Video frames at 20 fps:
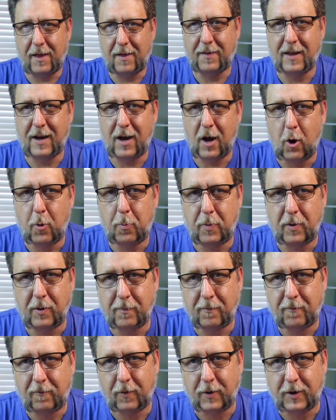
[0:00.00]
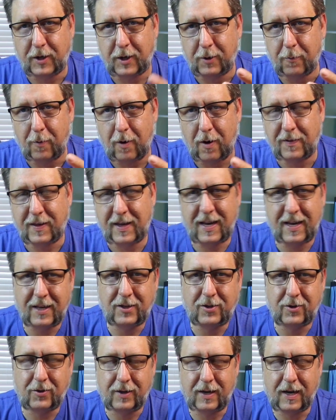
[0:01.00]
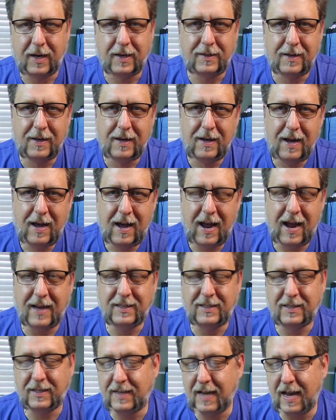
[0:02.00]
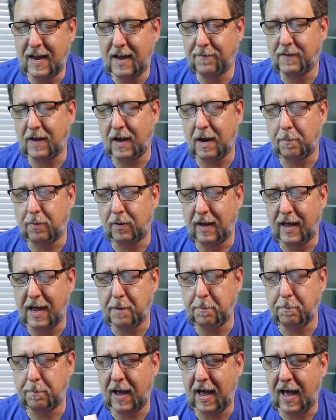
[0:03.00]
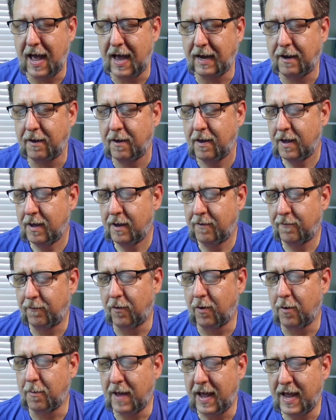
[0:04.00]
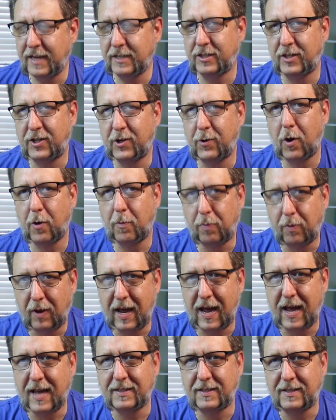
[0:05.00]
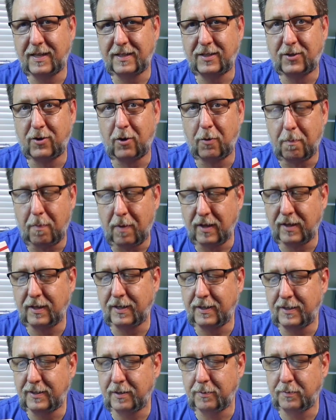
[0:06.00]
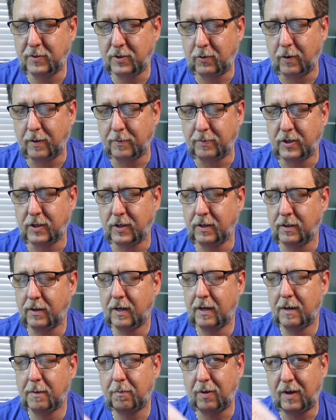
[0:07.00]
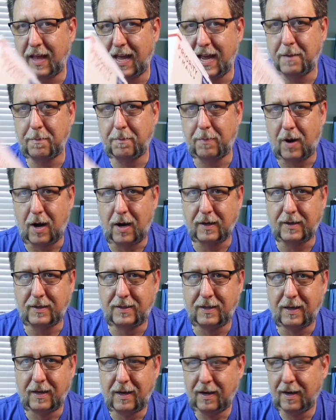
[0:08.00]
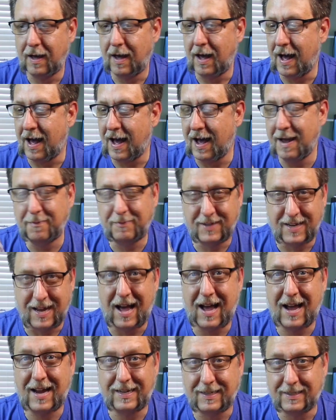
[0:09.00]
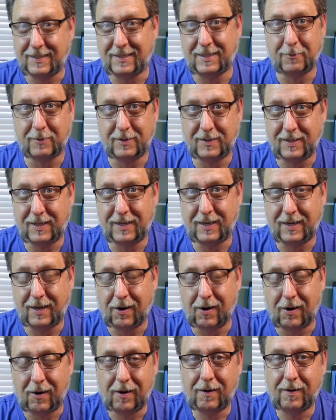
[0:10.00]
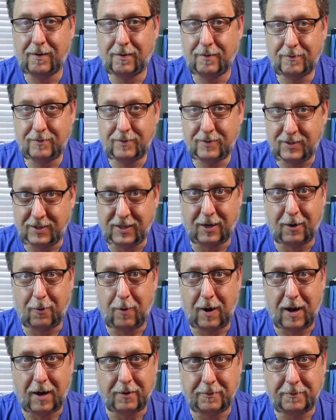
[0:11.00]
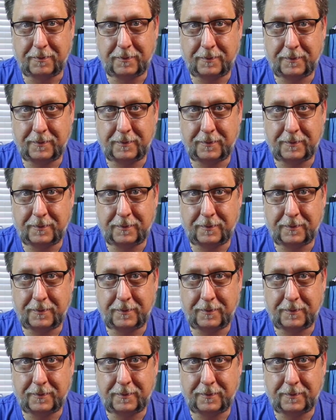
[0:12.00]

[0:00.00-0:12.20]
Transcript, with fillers: and then open them for you on the internet. And today I've got a plant pak from H2O Plants. It's their monthly subscription plant box. I am dying to see what's in here. Stick around.